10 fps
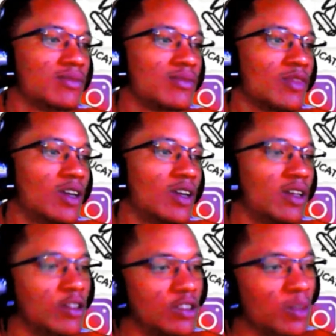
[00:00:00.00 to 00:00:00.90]
and then on
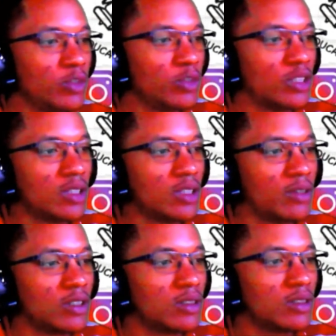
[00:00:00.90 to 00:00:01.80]
top we just have a
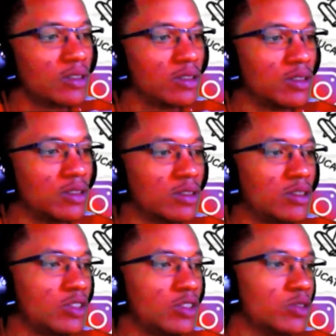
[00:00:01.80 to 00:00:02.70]

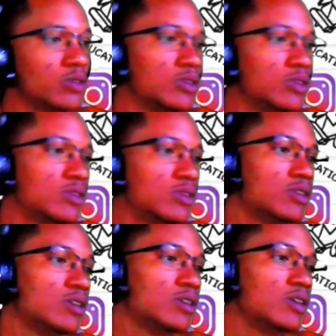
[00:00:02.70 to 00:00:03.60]
0.
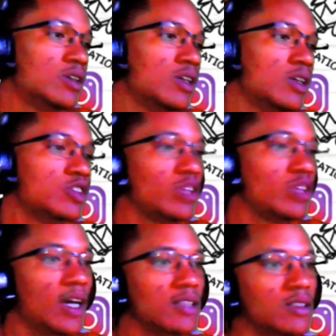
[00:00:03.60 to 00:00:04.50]
So the
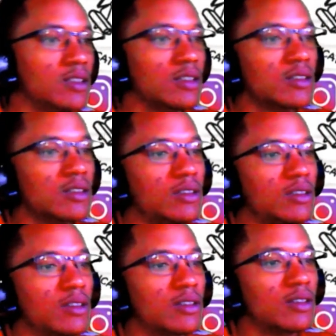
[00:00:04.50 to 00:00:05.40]
answer,
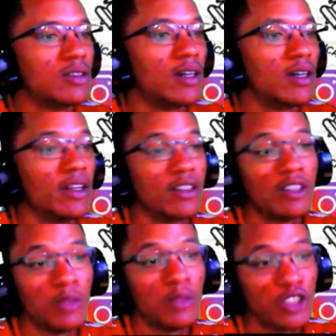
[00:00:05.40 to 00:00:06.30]
and you can double
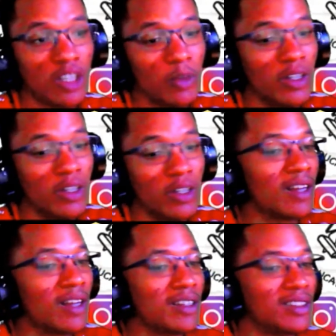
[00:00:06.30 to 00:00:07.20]
check me on your
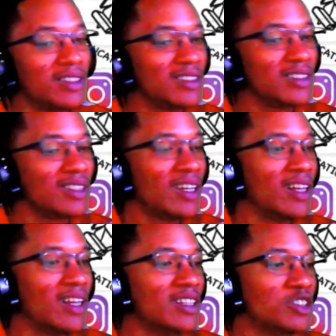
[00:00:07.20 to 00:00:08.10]
calculators,
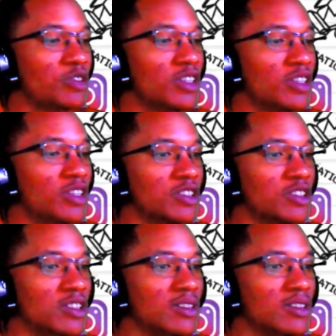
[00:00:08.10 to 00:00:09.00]
is
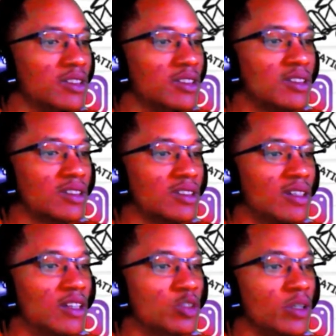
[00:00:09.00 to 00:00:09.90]

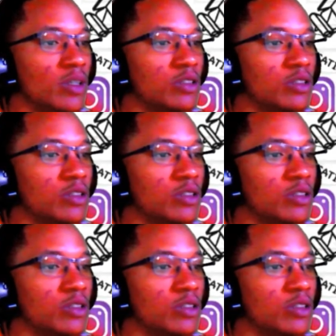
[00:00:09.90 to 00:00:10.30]
322.